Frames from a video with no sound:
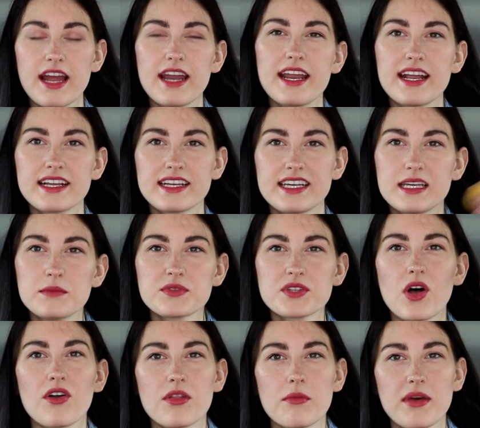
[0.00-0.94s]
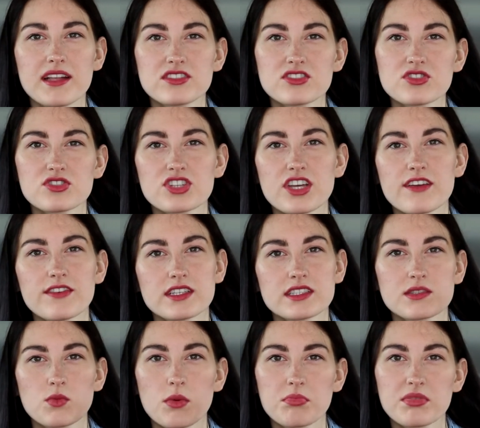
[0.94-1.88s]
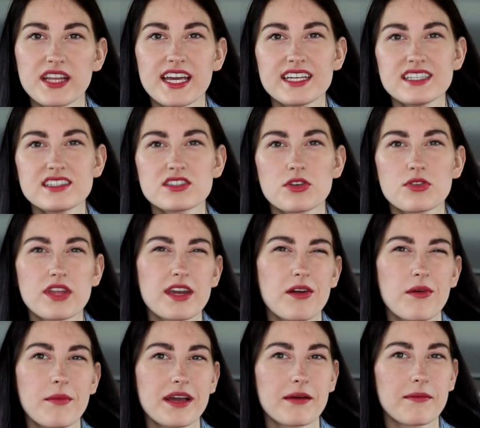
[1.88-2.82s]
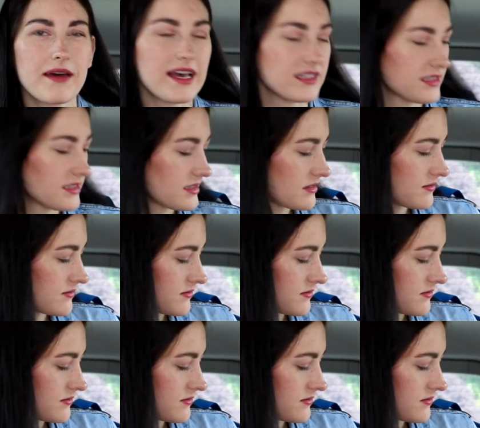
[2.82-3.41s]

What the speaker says: and it keeps all the pencil shavings in one place so they don't make a mess.